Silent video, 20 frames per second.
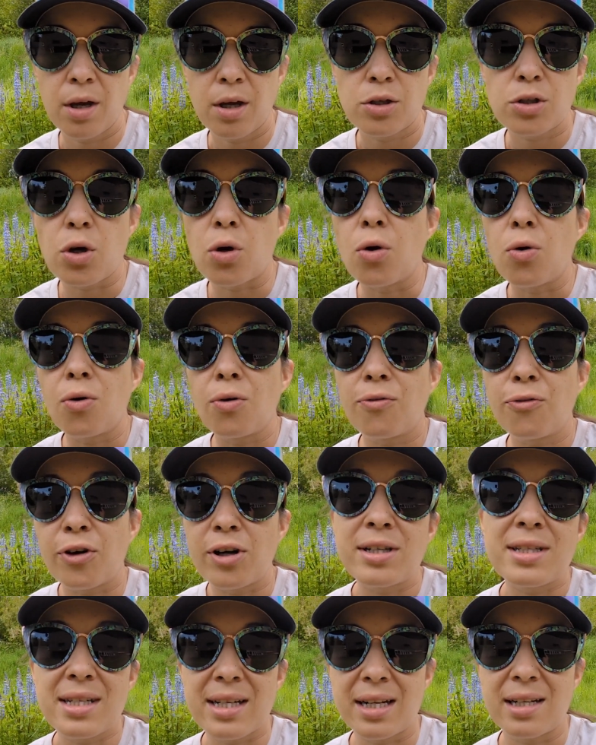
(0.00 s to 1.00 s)
So, for
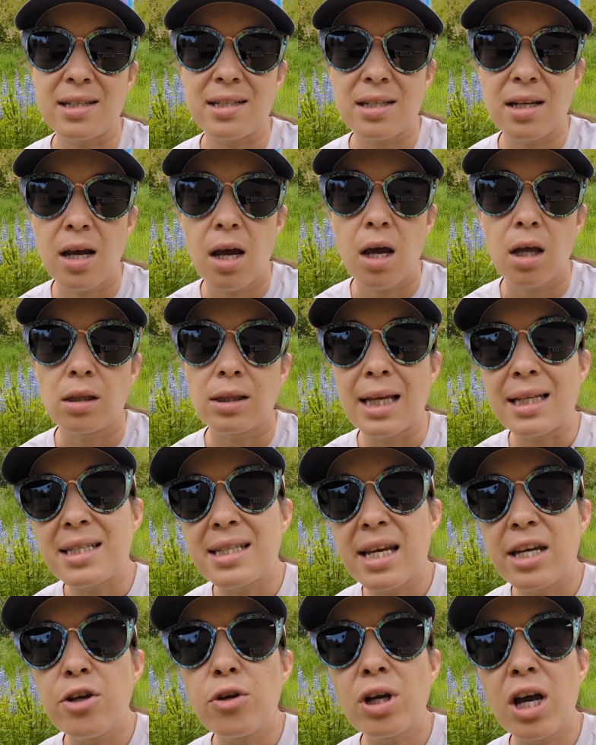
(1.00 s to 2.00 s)
instance, let's
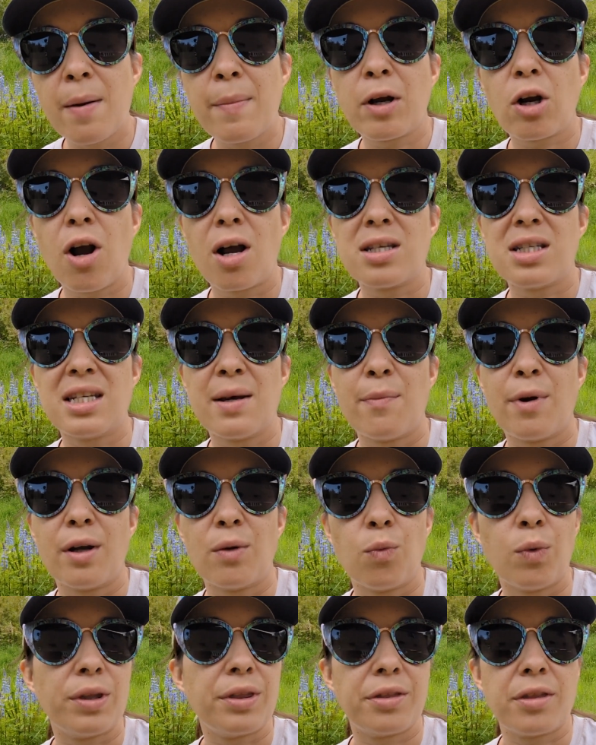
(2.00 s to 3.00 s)
say you come across
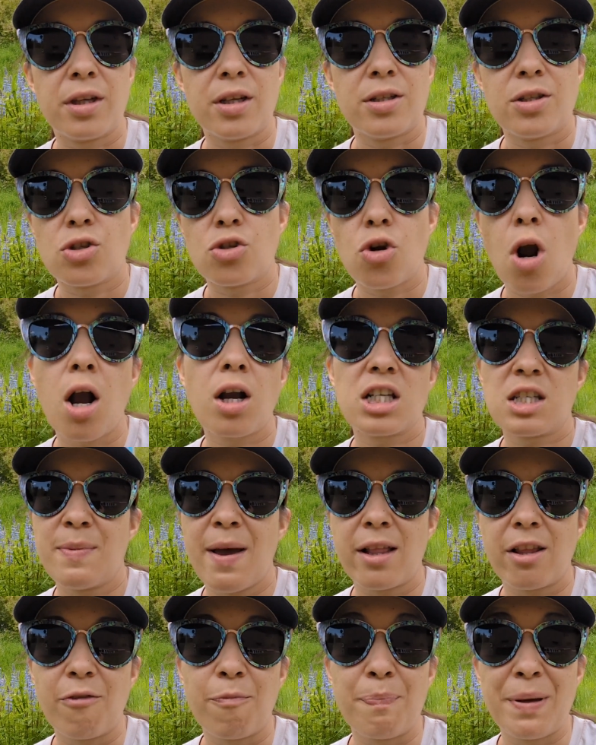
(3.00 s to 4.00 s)
someone with the strong
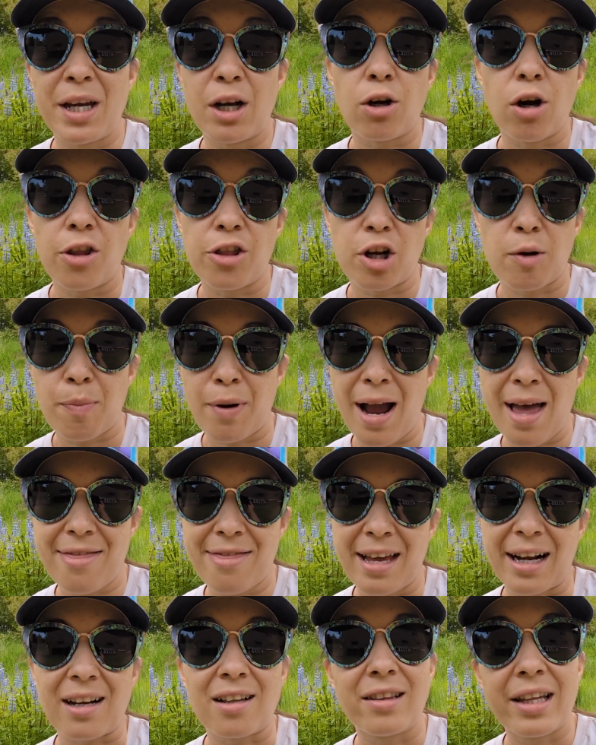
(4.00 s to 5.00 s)
smell of beer on their breath
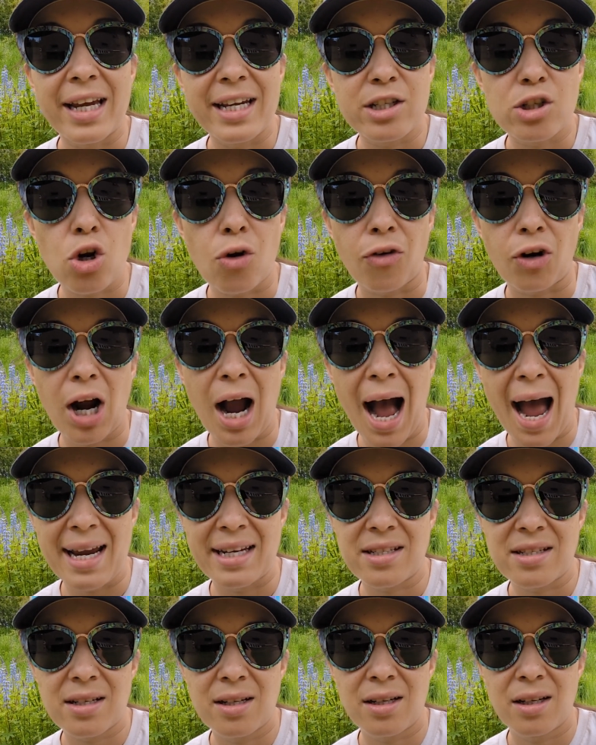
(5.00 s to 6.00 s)
and glazed over
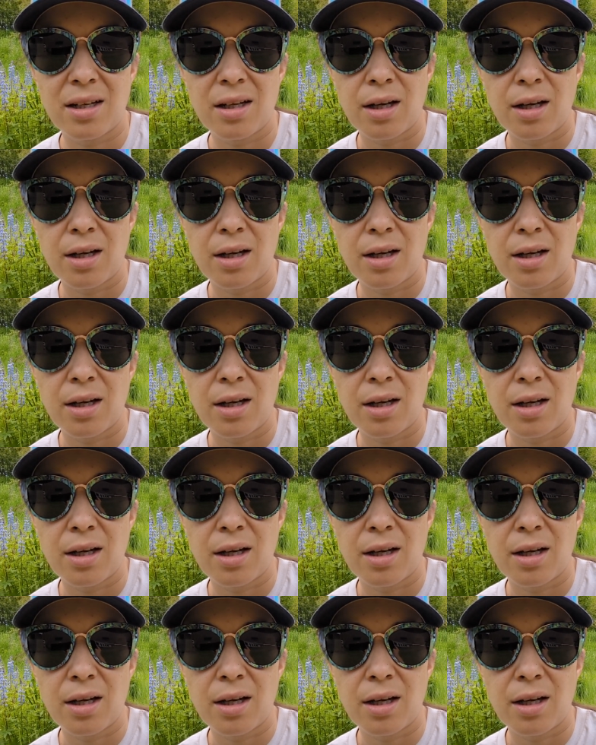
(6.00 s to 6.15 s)
eyes.